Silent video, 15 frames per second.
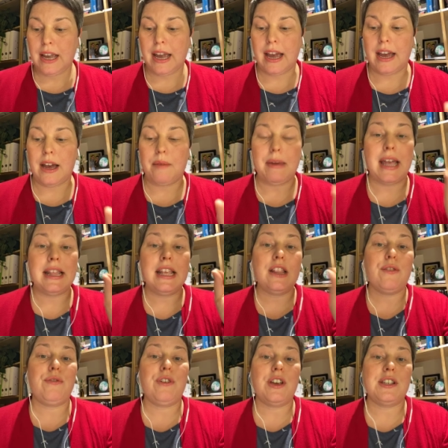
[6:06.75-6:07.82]
Um, and they're
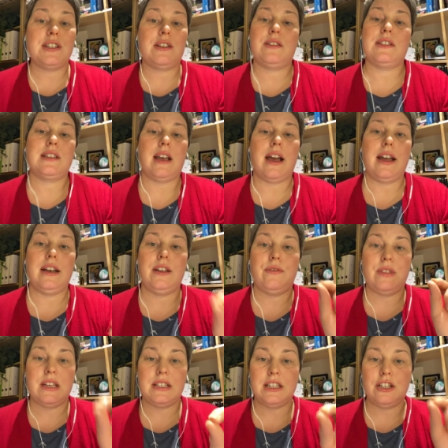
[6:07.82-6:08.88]
the first on site. If
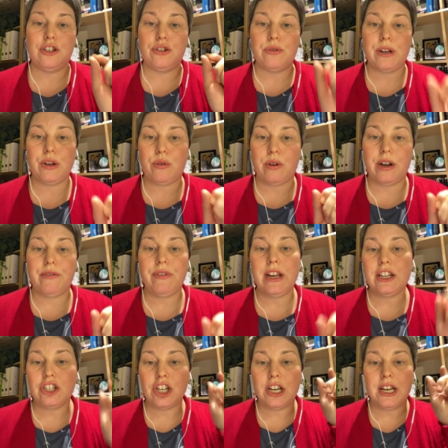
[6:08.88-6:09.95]
there's injury or
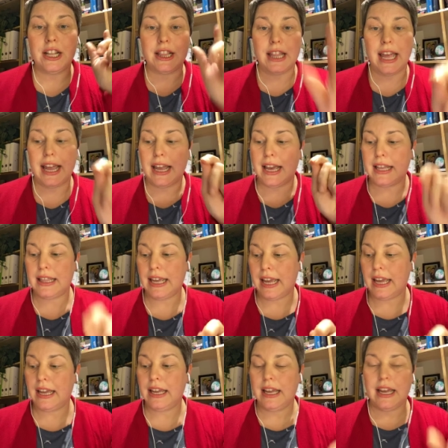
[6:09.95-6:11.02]
infection, they are
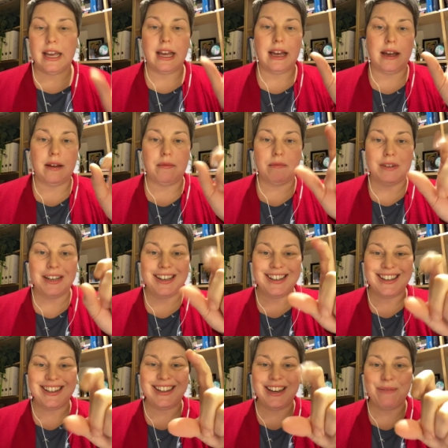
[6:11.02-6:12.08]
there. Um,
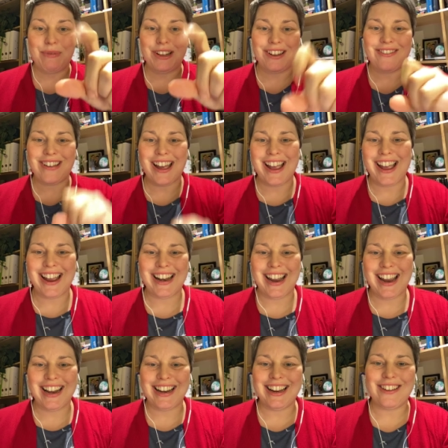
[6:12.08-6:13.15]
nibbling away and
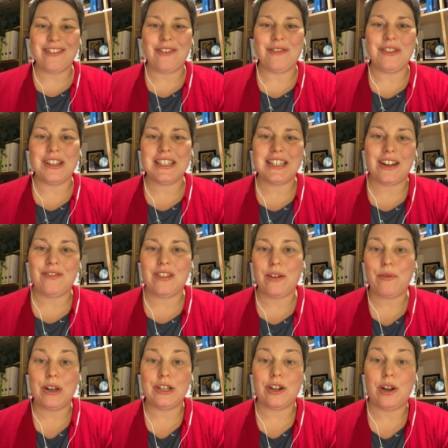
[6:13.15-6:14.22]
eating all the stuff that
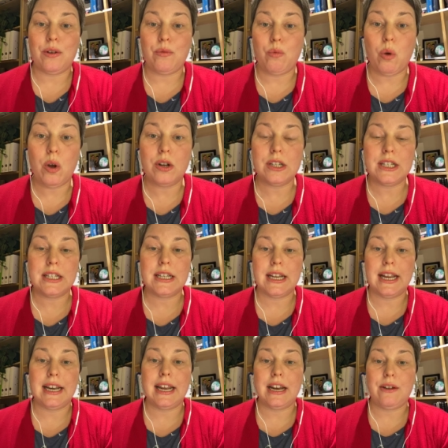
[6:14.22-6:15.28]
we don't want
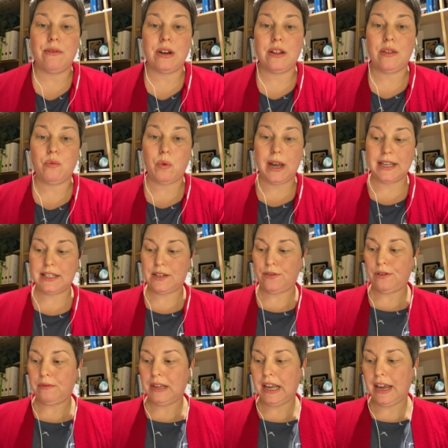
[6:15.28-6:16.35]
and getting rid of the waste
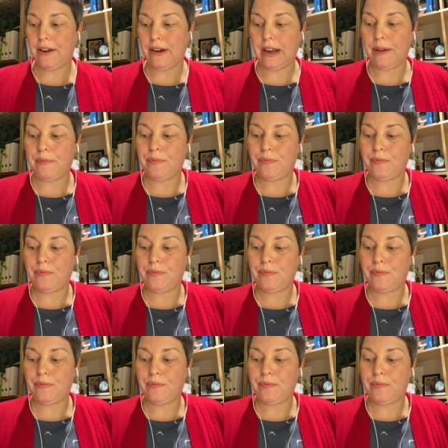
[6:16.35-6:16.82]
from the area.